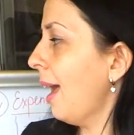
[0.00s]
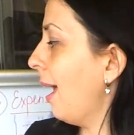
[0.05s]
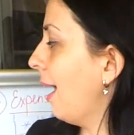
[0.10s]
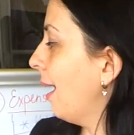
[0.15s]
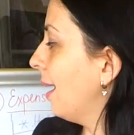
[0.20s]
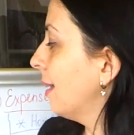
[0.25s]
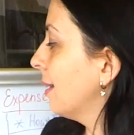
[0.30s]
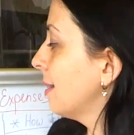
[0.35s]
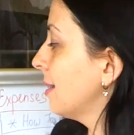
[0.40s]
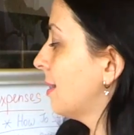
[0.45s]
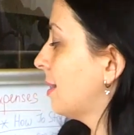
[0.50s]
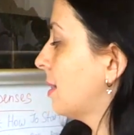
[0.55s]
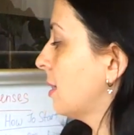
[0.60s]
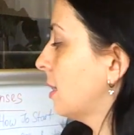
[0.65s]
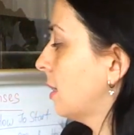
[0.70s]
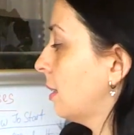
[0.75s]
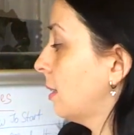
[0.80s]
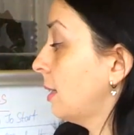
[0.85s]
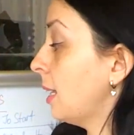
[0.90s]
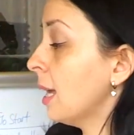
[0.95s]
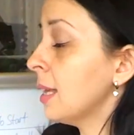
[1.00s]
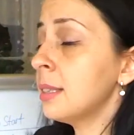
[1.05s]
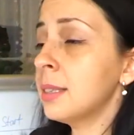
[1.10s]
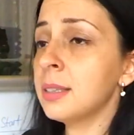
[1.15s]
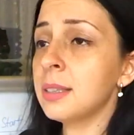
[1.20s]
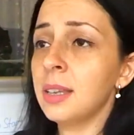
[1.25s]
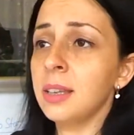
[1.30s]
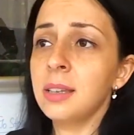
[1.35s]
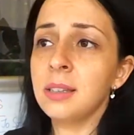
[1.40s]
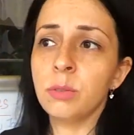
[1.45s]
And
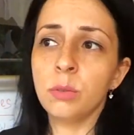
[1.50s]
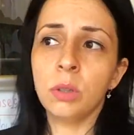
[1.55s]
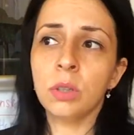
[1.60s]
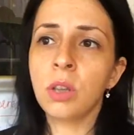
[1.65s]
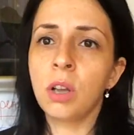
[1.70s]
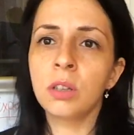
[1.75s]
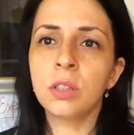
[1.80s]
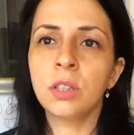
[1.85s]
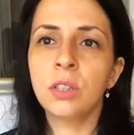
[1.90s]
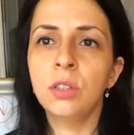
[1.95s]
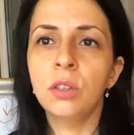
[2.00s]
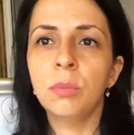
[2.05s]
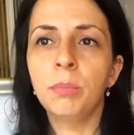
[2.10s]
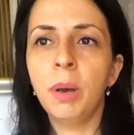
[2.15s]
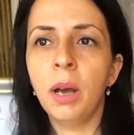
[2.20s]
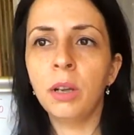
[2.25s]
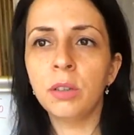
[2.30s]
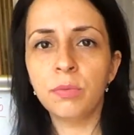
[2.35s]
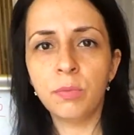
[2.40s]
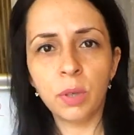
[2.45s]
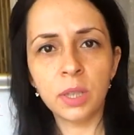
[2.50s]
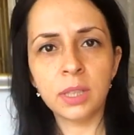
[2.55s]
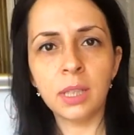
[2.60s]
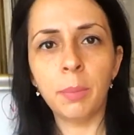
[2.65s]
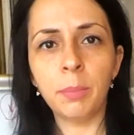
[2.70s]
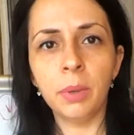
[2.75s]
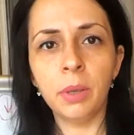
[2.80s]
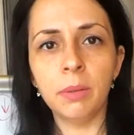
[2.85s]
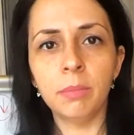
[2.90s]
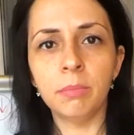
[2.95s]
yes, it will cost you about, for
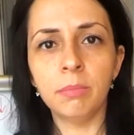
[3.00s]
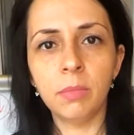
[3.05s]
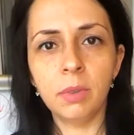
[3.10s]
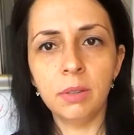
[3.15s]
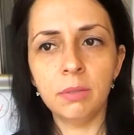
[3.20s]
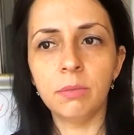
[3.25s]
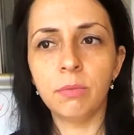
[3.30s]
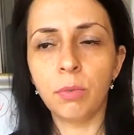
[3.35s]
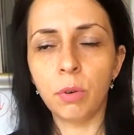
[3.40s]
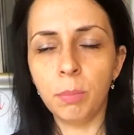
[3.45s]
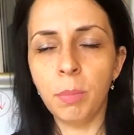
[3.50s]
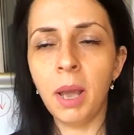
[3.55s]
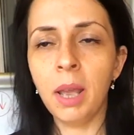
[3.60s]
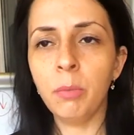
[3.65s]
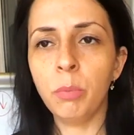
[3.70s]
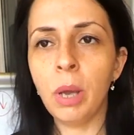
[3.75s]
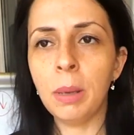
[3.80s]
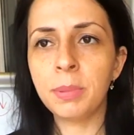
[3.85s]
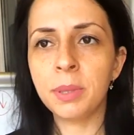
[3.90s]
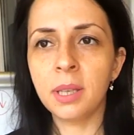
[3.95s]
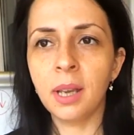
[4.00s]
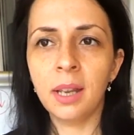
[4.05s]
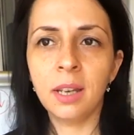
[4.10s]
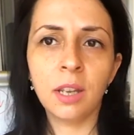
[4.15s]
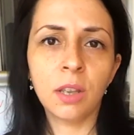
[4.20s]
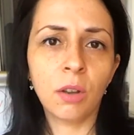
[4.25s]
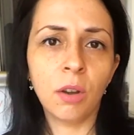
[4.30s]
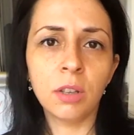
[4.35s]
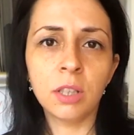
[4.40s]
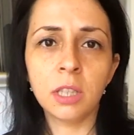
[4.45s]
example, for my
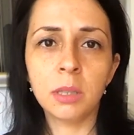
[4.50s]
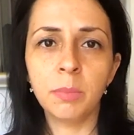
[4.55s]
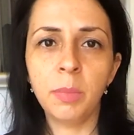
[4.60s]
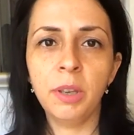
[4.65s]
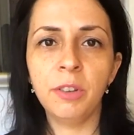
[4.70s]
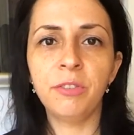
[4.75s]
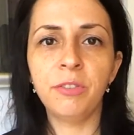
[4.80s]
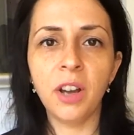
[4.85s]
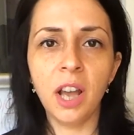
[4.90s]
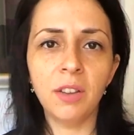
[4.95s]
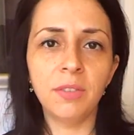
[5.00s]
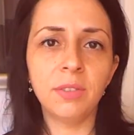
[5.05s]
website, it costs me